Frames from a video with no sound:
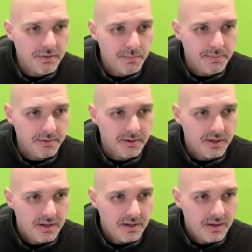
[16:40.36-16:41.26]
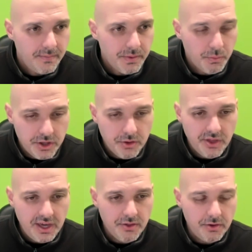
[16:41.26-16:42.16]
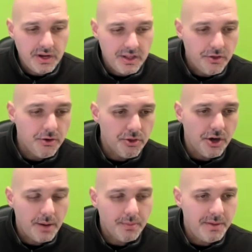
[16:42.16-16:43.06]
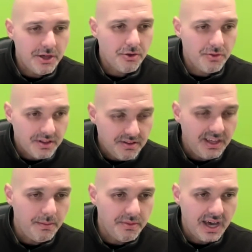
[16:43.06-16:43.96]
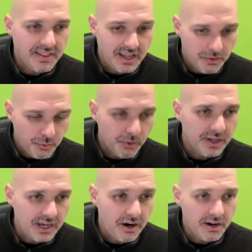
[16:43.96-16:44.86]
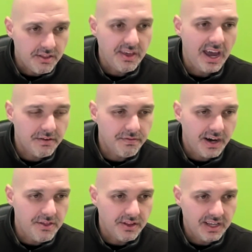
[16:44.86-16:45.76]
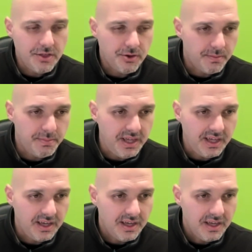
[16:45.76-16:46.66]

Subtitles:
to people. What you say is, it's your job to make sure the team that's working hard and sacrificing gets you to B,